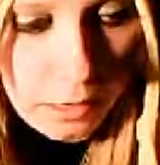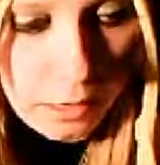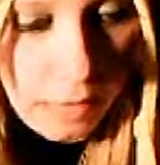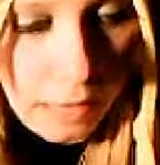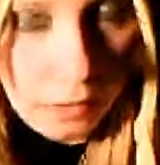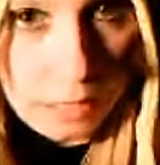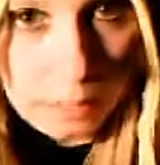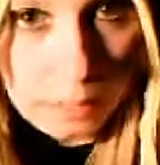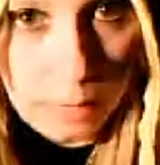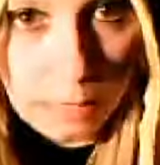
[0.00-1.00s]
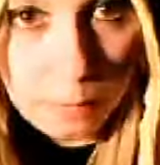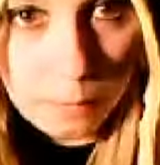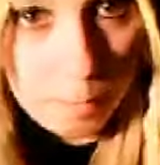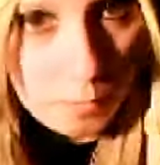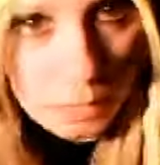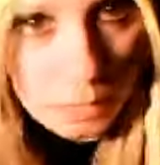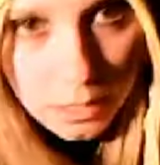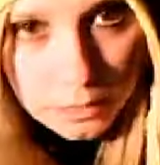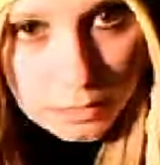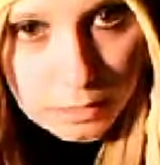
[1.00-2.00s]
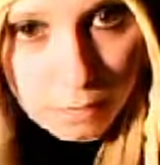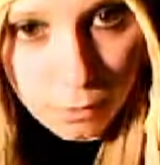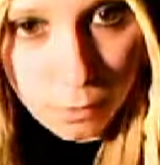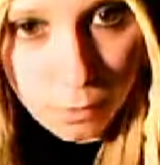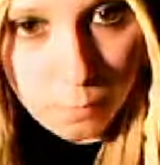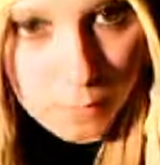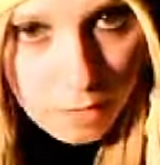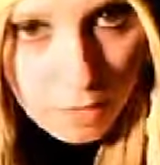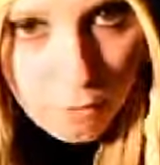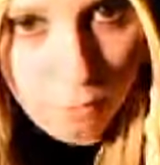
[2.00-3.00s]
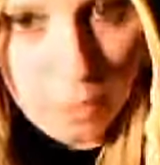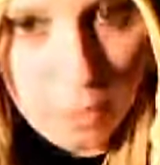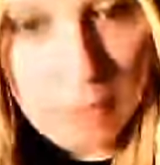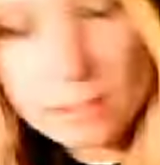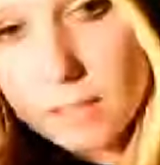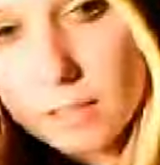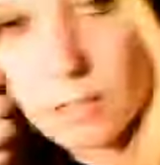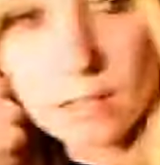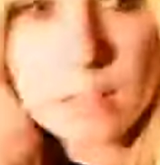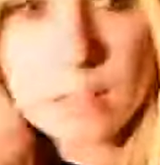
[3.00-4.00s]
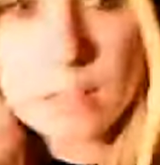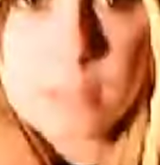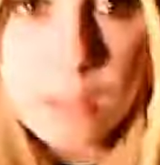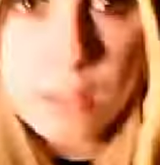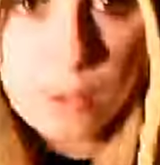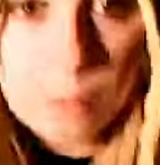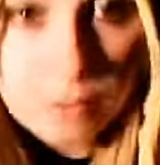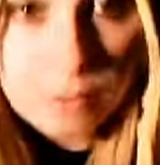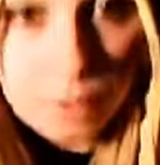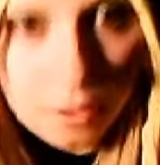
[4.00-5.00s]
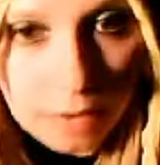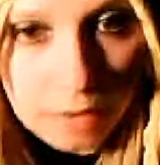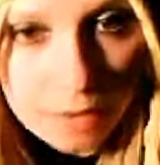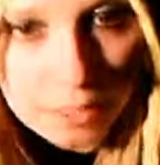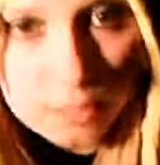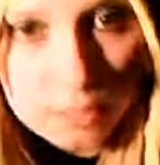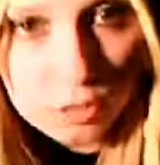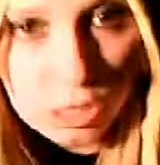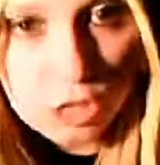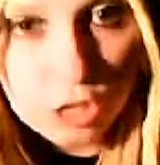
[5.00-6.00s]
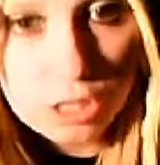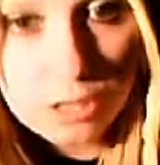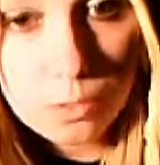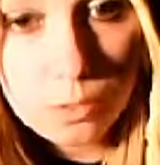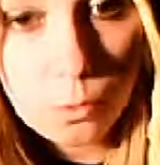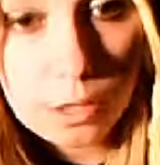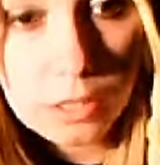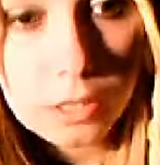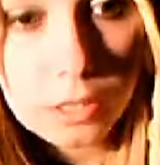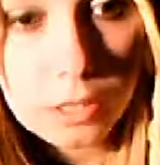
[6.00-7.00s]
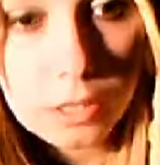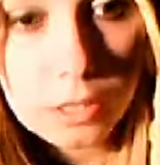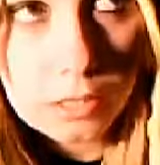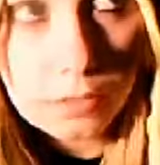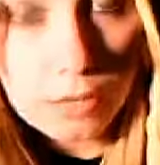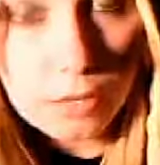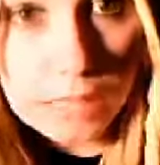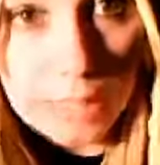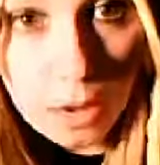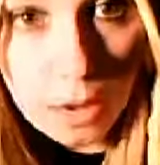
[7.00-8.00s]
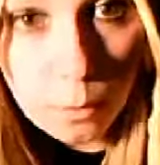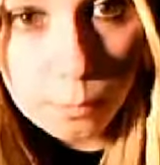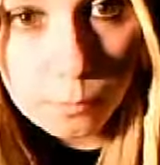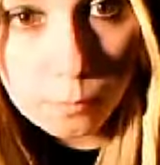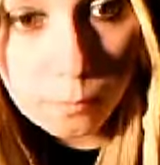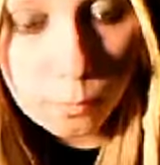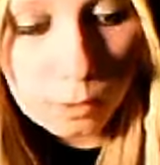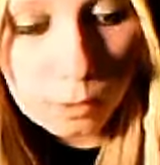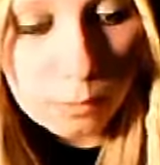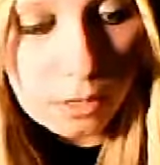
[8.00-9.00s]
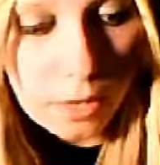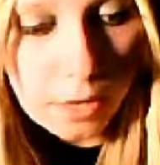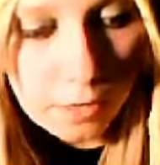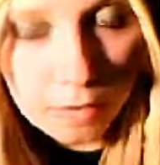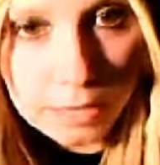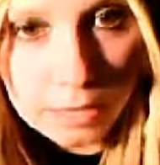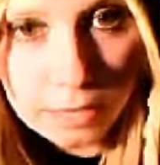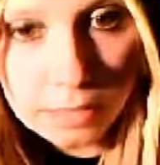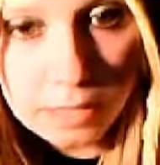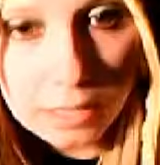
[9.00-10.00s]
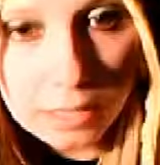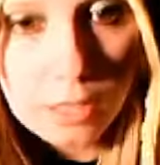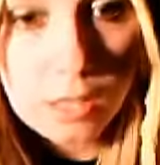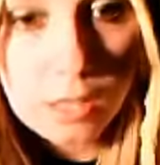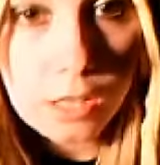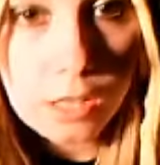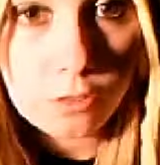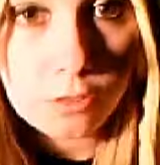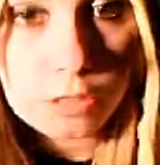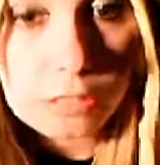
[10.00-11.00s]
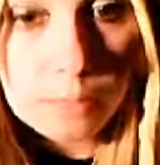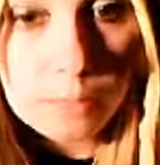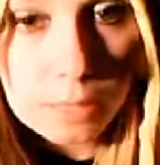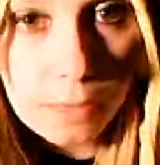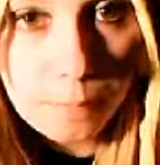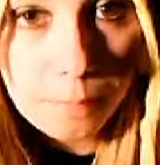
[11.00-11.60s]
I know how to make several things. So if you ever have any suggestions or if you need help with me clarifying anything, just let me know.